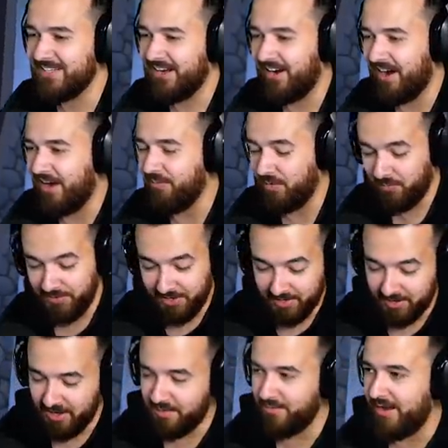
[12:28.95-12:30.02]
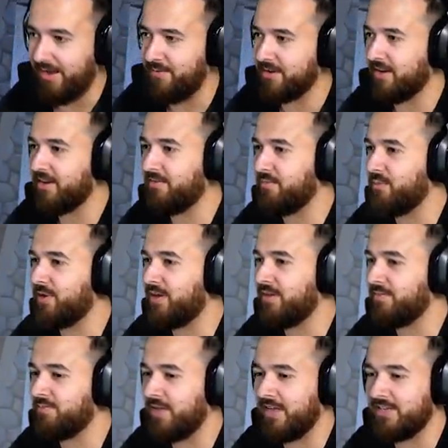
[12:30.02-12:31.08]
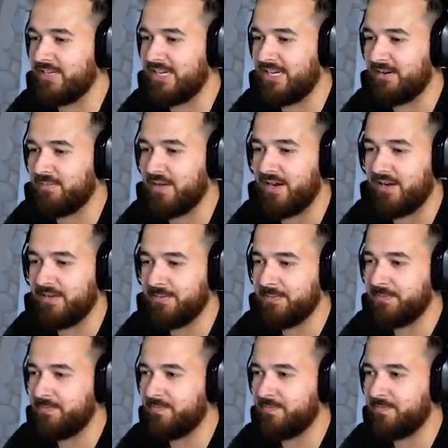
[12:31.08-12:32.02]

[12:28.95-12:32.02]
All right, well, we gotta go to the vet. We gotta, we gotta get ticket better.